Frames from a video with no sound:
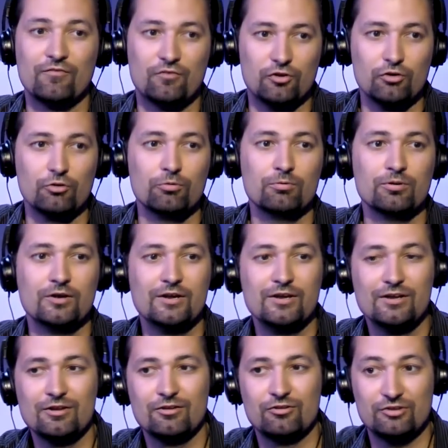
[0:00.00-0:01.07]
if you
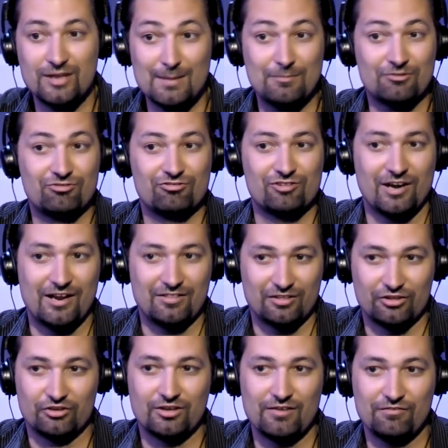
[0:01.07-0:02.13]
demonstrate that
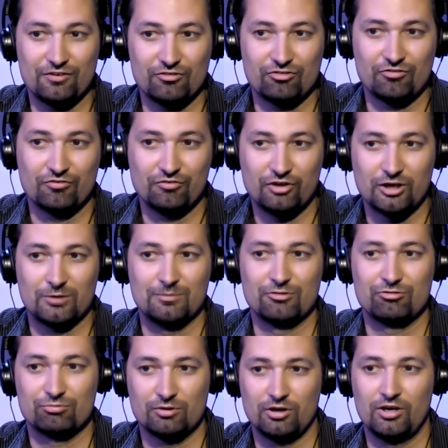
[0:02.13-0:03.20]
their definition of harm
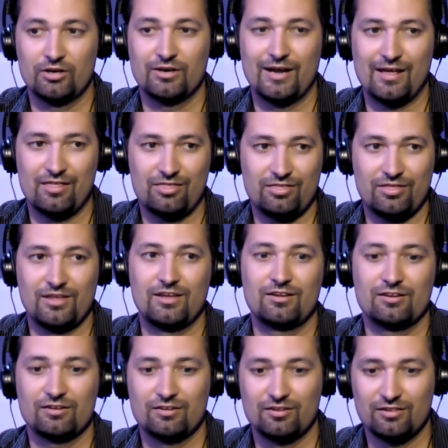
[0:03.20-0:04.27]
is wrong, I
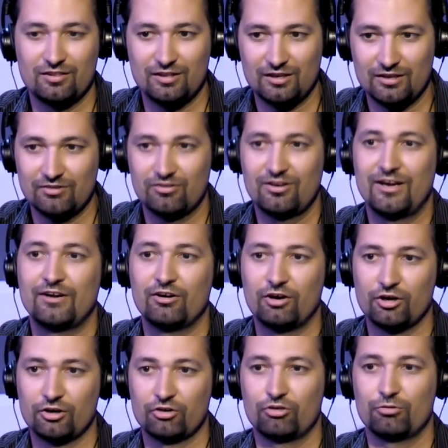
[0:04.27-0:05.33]
think the entire
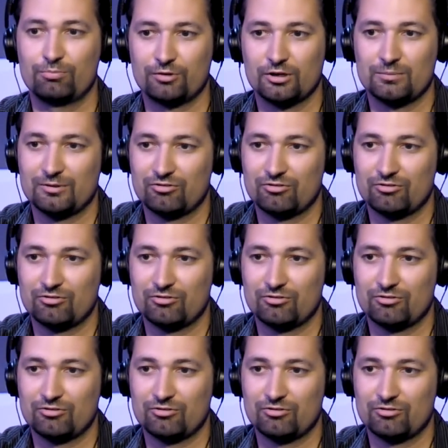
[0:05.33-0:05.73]
article pretty